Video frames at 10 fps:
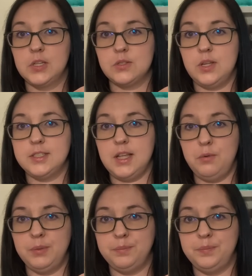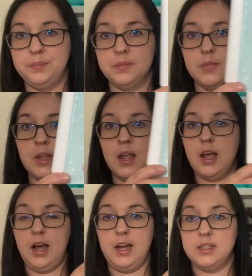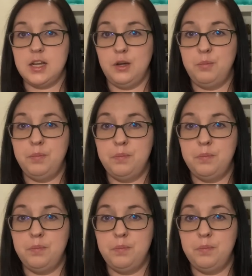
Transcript: So that's that one. And I'll